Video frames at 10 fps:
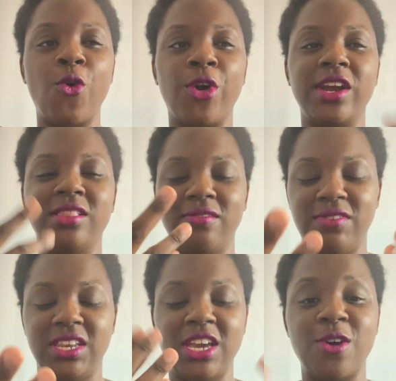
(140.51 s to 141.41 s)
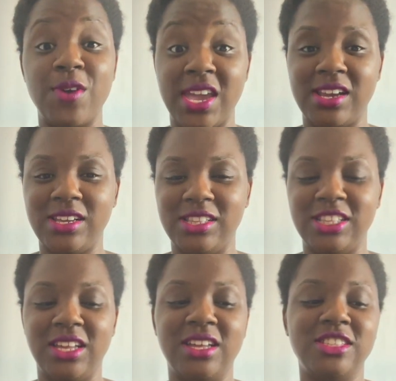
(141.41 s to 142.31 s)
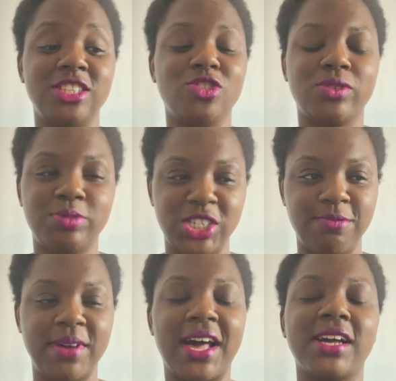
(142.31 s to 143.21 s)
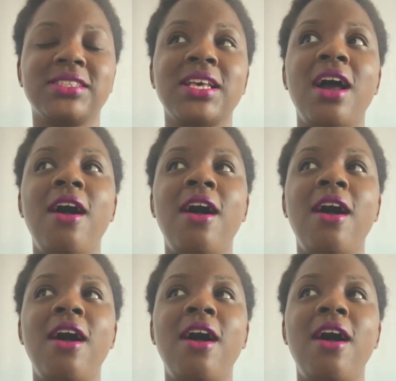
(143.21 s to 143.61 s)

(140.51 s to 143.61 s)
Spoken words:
or in the video and in the description box.